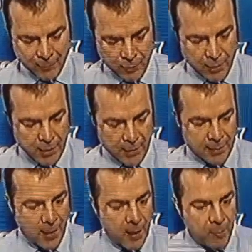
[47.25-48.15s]
we're going to
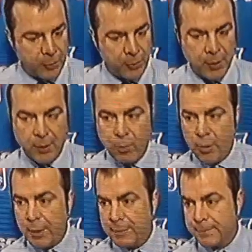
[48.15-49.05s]
get that opportunity
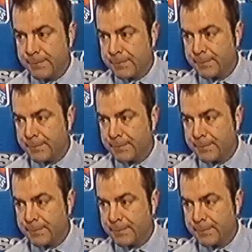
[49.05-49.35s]
tomorrow night.